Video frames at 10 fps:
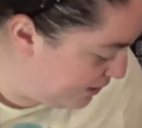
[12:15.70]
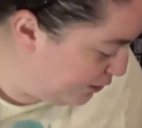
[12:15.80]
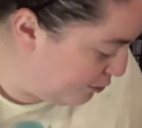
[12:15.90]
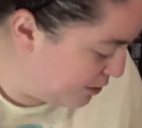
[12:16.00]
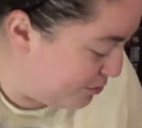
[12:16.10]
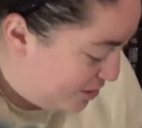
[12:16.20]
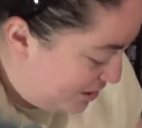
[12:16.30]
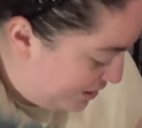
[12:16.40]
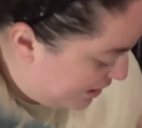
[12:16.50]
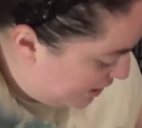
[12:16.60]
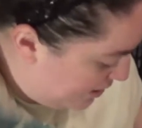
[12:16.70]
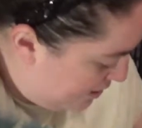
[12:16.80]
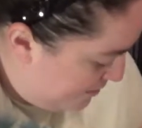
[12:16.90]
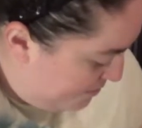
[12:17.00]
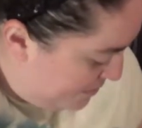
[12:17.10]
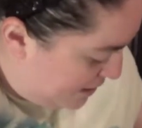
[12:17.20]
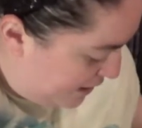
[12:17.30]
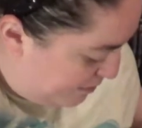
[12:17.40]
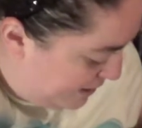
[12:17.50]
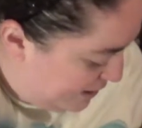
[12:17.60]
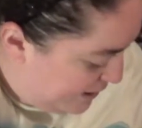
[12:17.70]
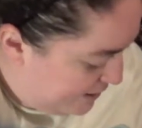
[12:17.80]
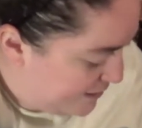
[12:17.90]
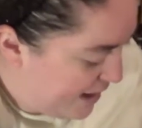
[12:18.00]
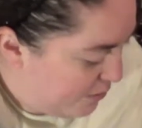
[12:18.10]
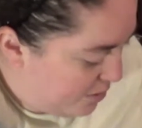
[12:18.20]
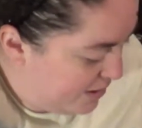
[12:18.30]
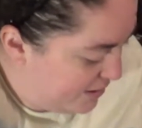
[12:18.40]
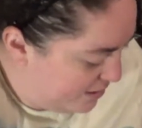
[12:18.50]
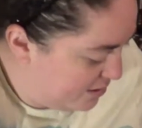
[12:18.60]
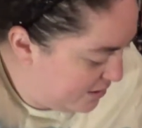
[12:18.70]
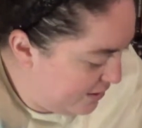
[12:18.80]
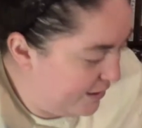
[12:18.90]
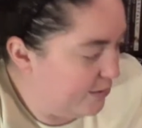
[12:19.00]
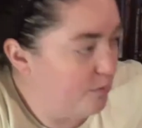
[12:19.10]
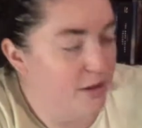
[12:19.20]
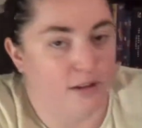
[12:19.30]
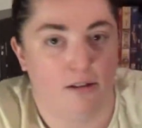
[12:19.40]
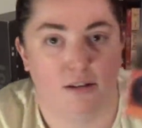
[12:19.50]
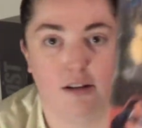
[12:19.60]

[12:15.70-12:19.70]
this one really is because I wanted this one